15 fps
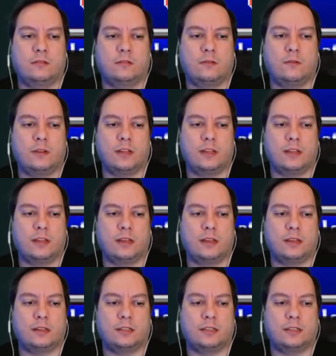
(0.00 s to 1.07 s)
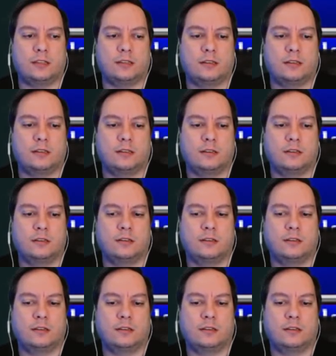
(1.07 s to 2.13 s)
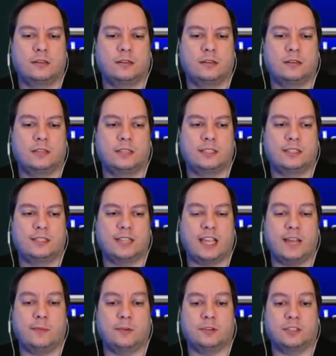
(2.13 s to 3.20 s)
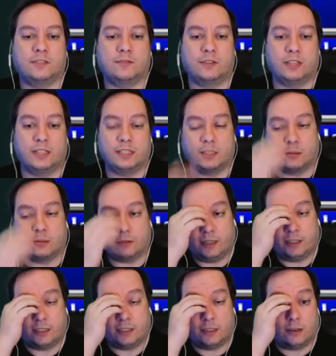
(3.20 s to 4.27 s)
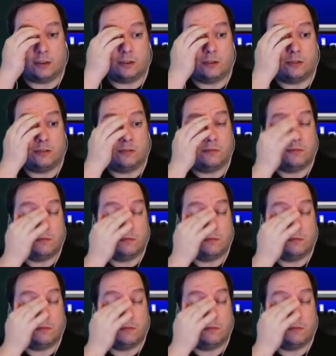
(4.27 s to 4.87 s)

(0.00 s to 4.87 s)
We can get sabers for these 3. So